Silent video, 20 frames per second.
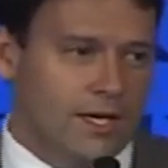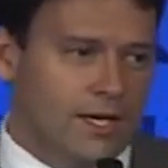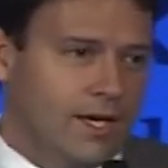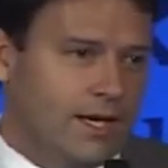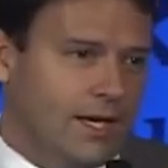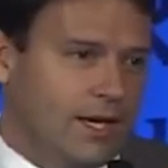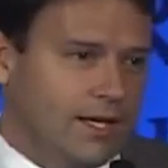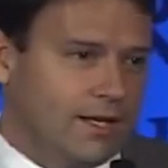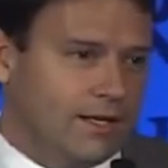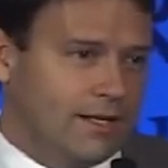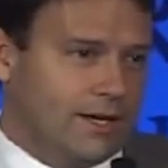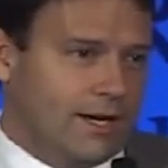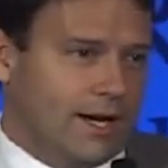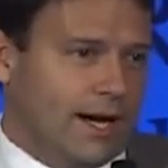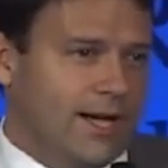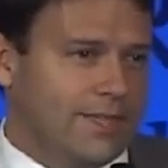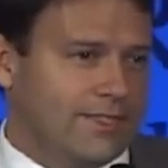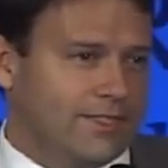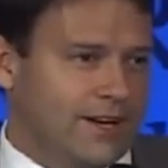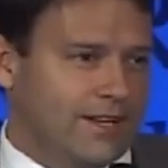And
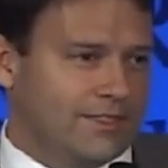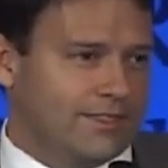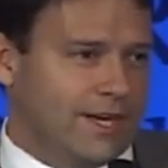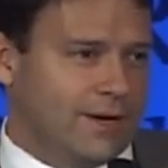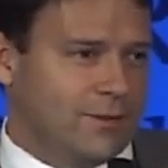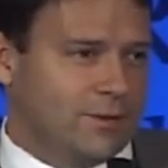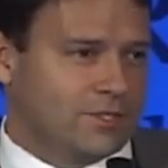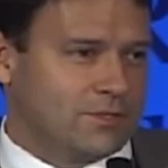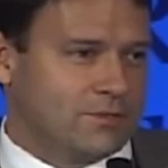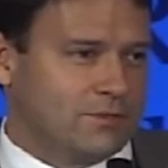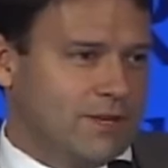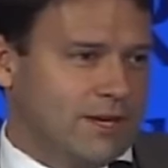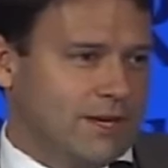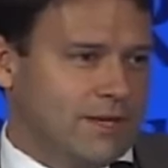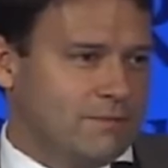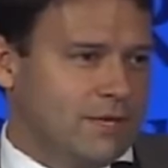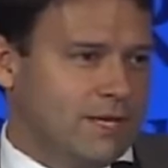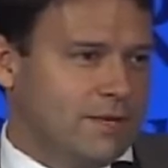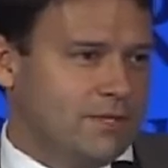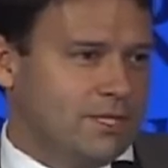I thought that was
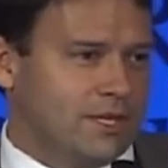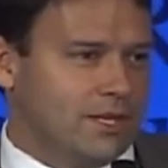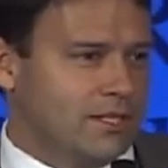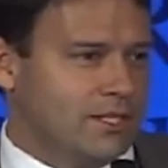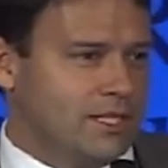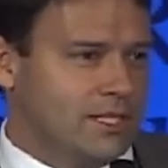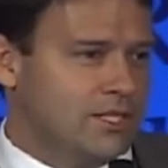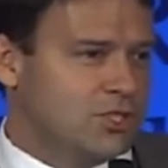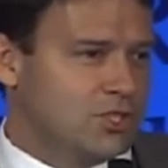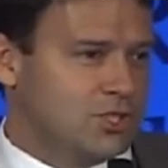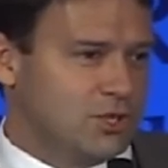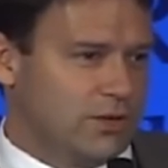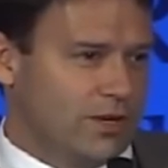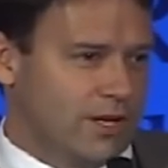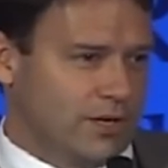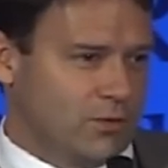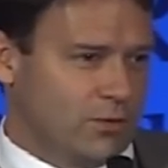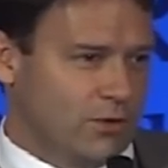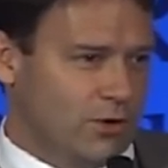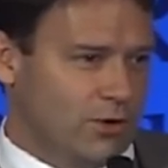like maybe an Easter
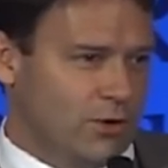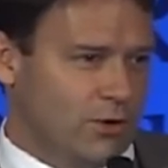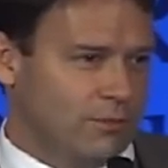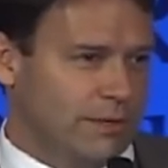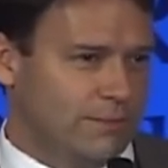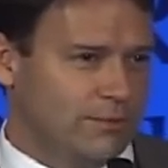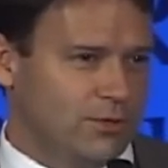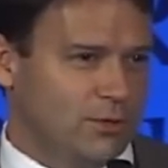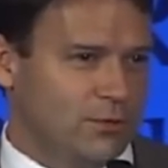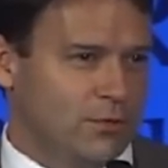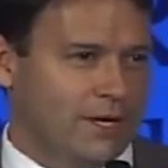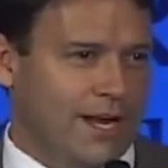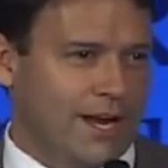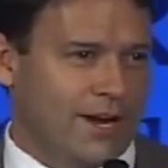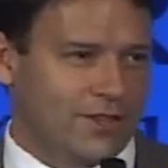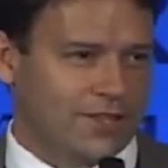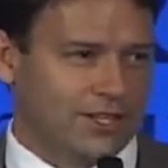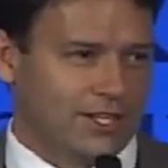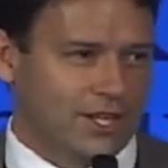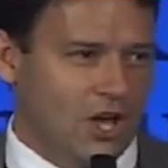egg roll. Maybe you went
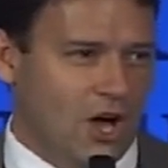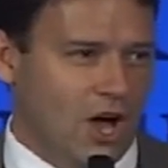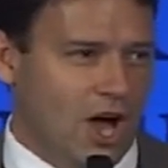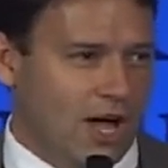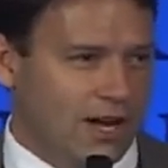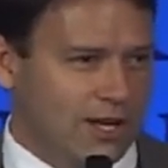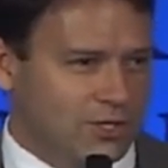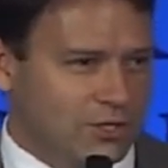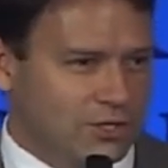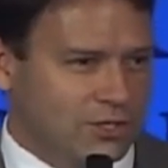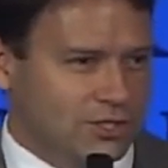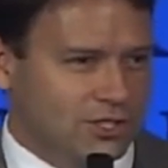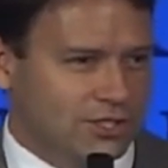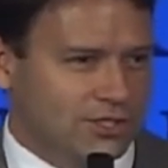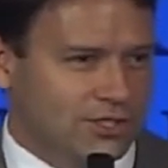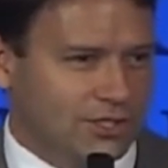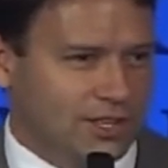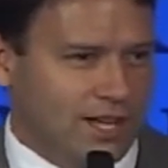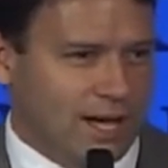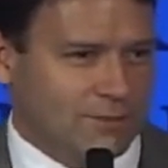out on the lawn and you
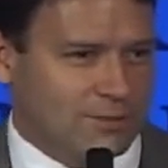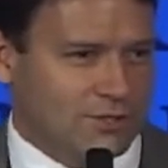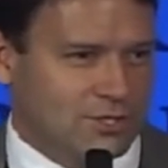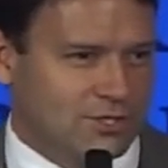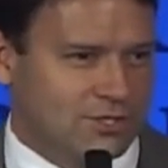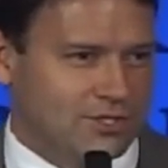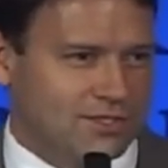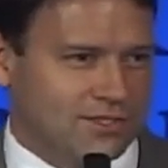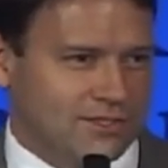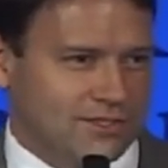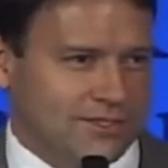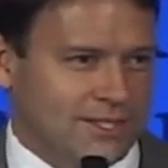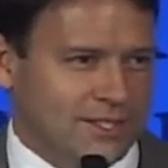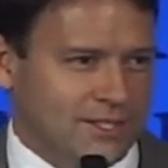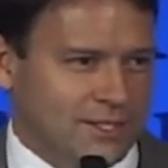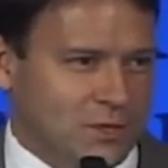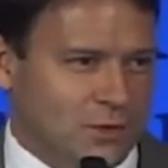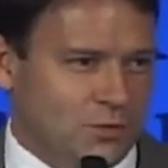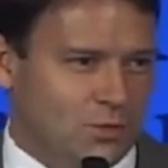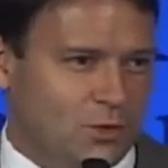took the lobsters and
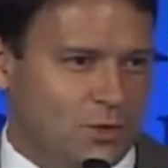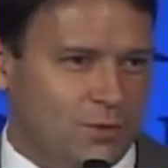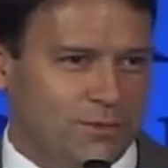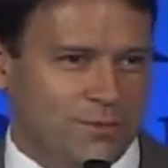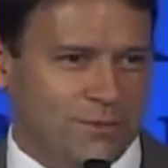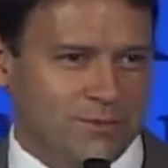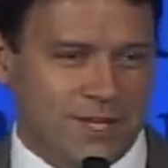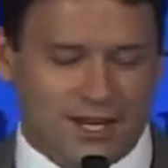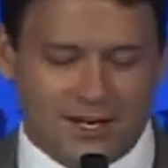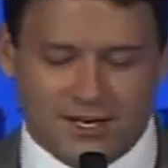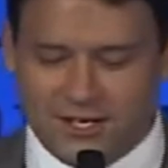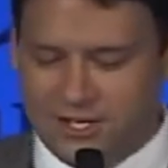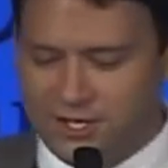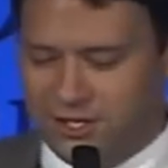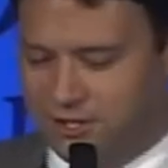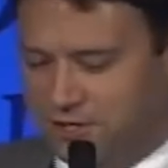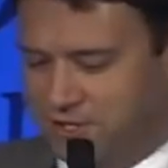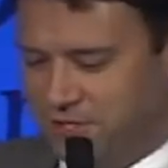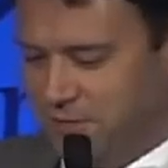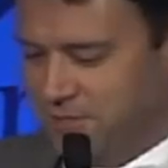rolled them down a
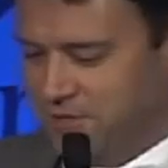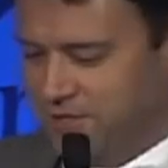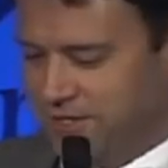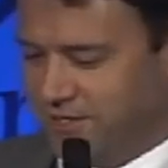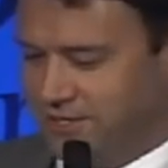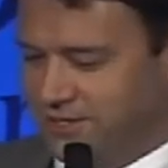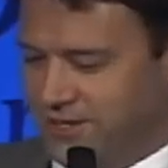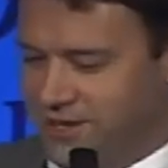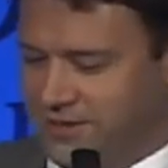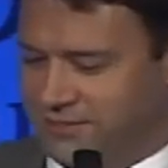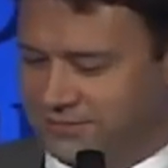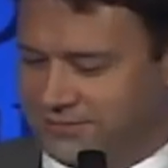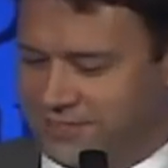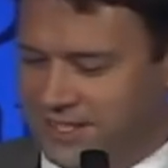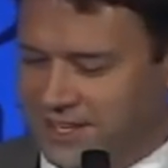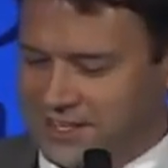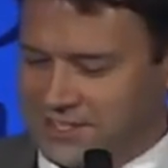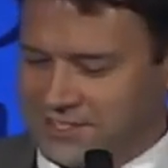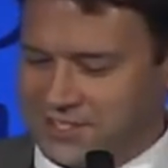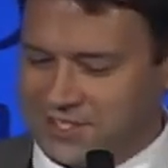hill or something. So
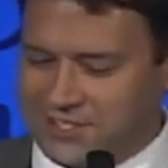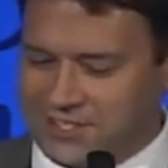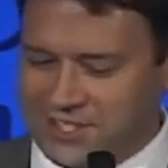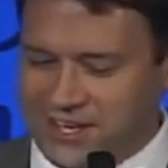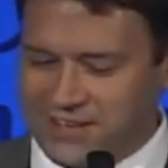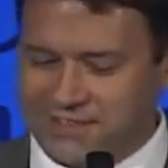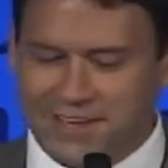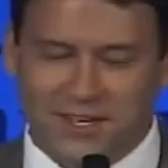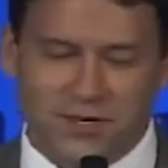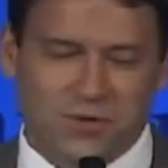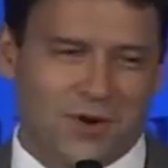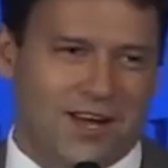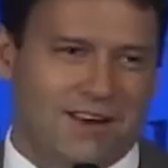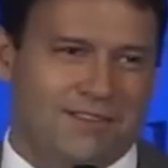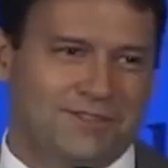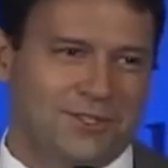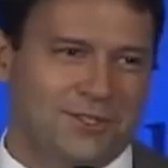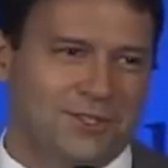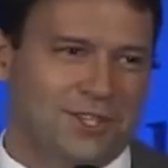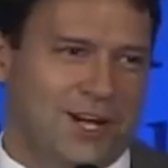since then, I've had quite
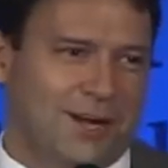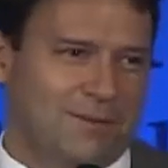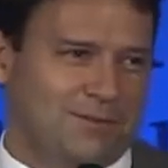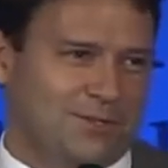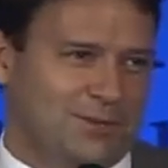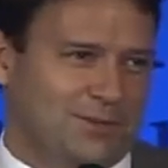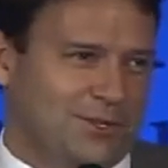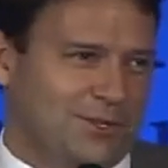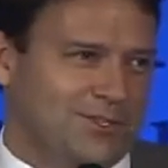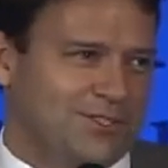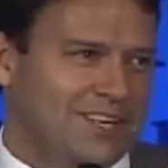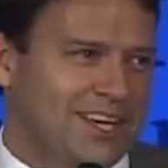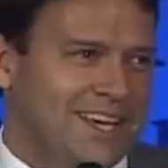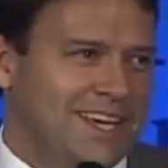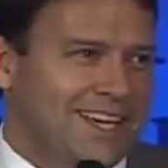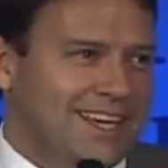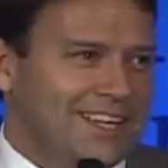a few lobster rolls.